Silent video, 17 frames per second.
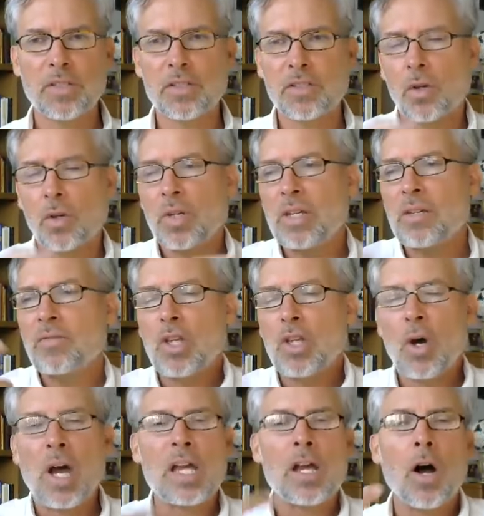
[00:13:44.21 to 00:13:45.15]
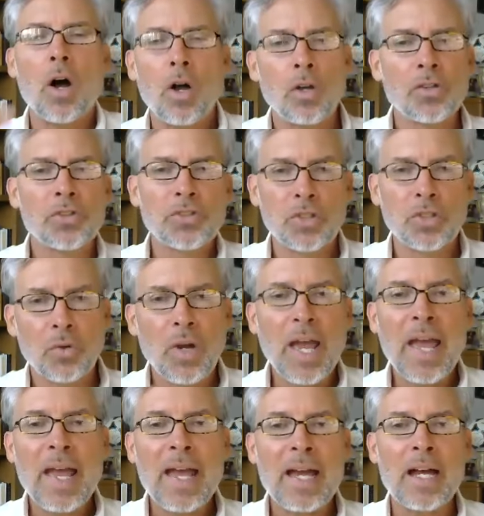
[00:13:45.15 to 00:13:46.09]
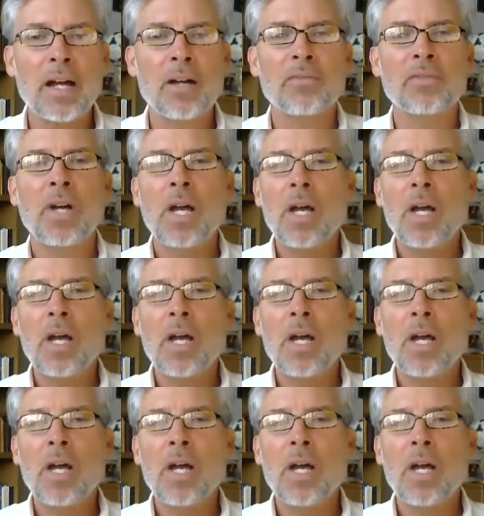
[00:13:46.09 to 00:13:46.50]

And so even though I also have